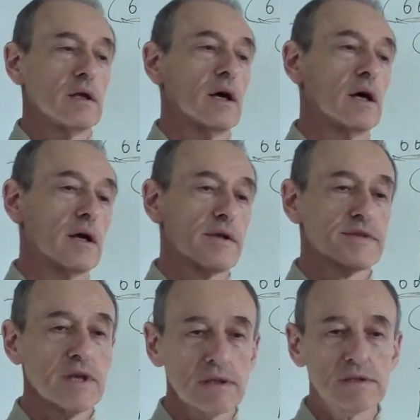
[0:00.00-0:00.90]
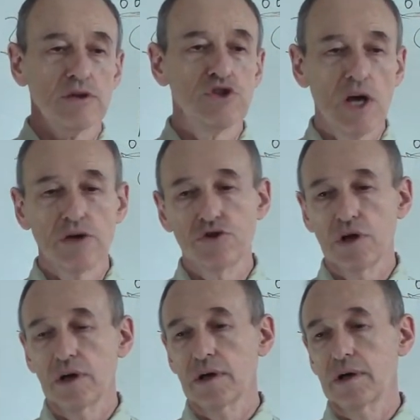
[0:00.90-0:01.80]
Uh, things are
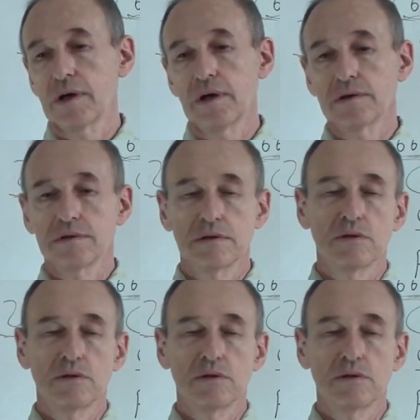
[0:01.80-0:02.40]
changing. Uh,